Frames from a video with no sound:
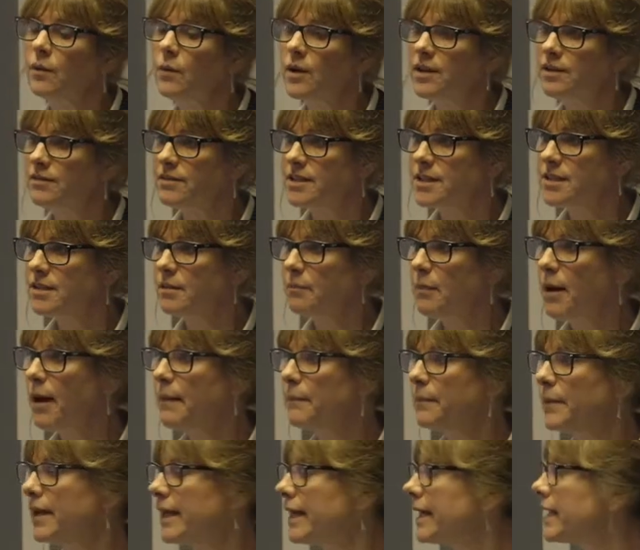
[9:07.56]
whether it's the
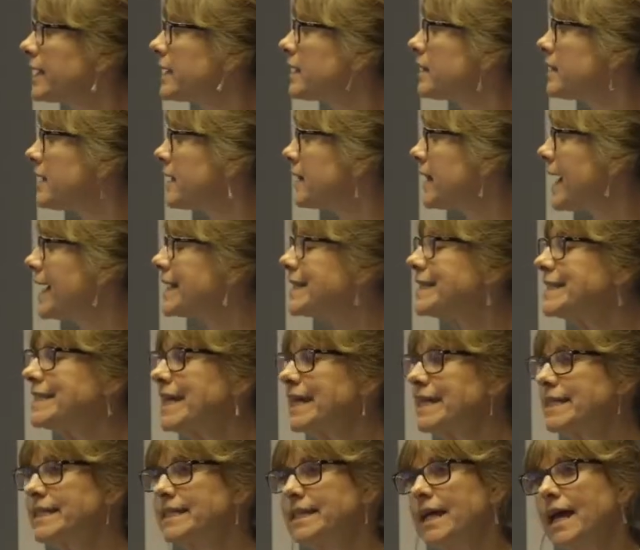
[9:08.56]
public, that
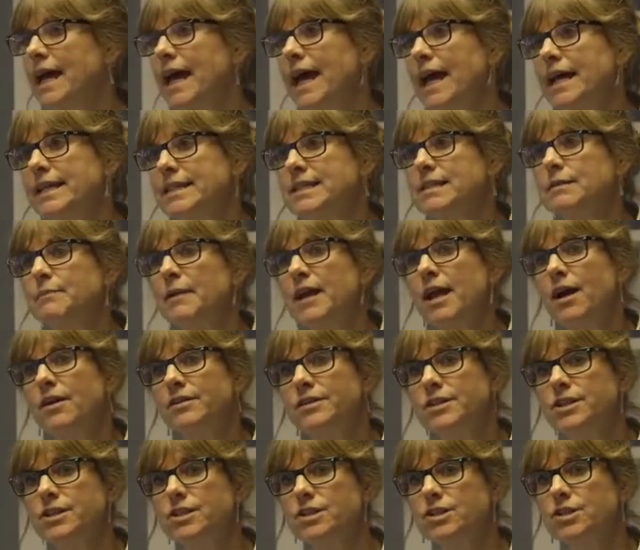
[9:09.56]
data has to be
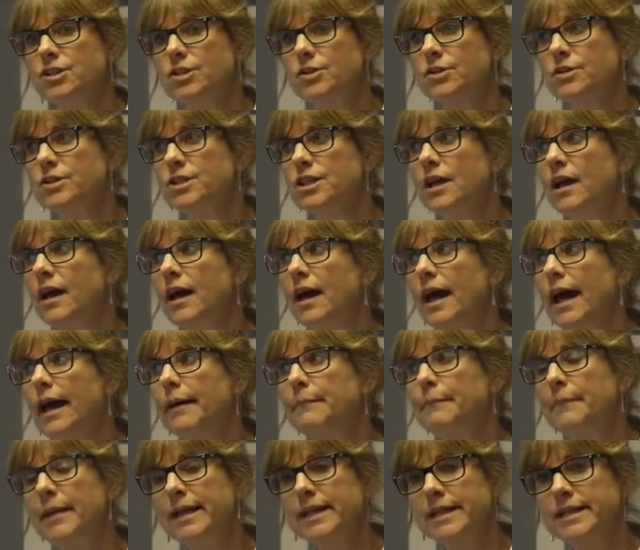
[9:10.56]
understood
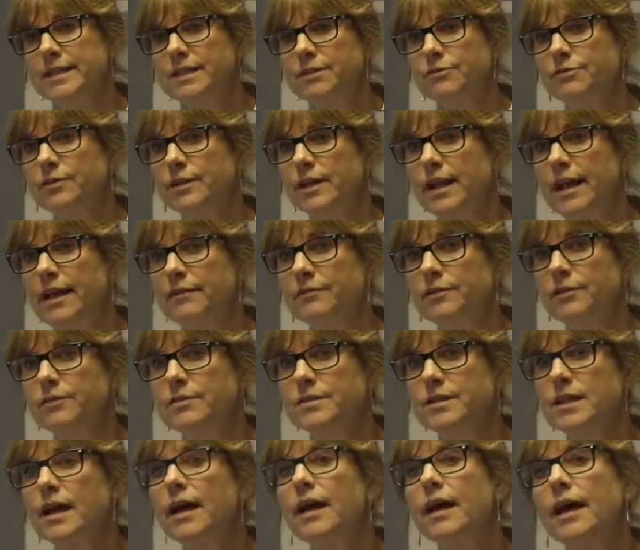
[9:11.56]
at many different
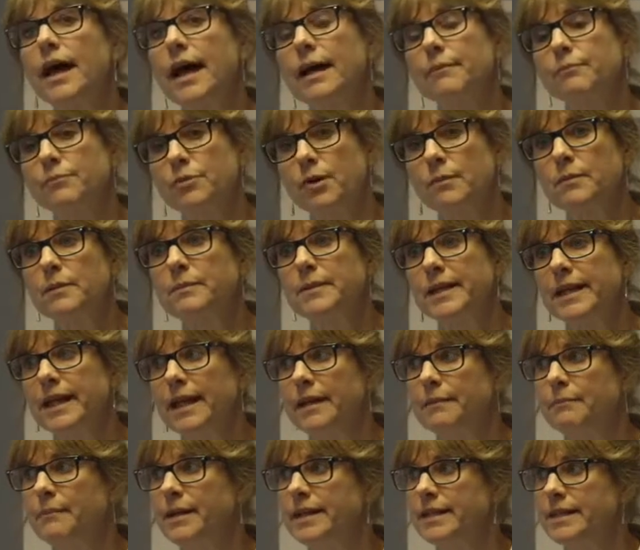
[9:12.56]
levels and probably
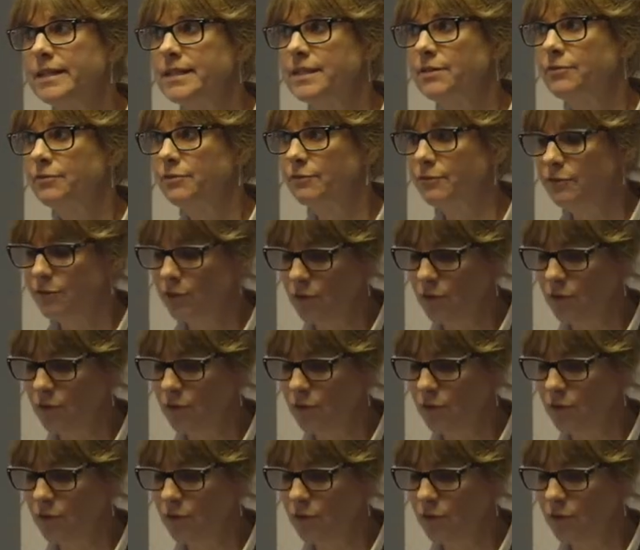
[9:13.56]
in many different